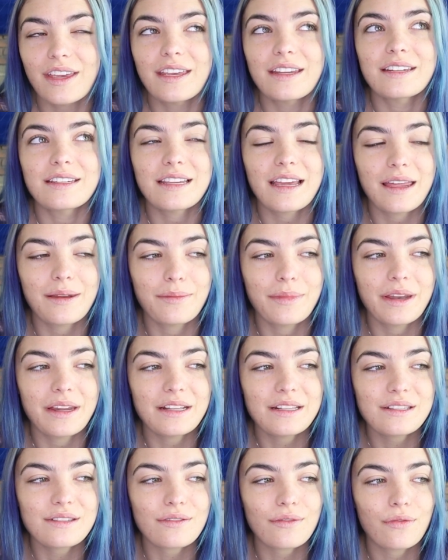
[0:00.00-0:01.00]
in 10
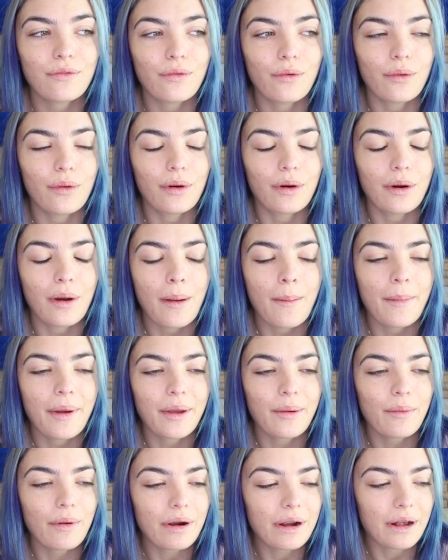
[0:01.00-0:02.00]
minutes for
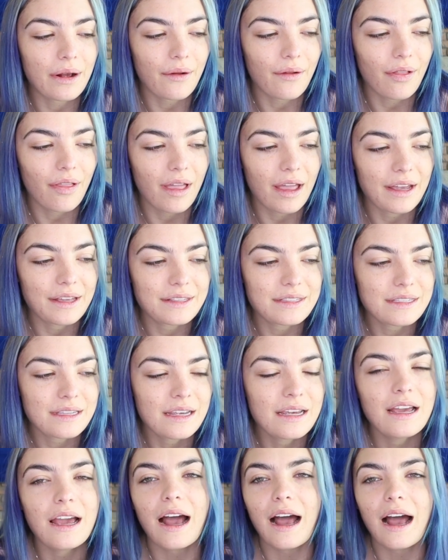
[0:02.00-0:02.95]
my workout class.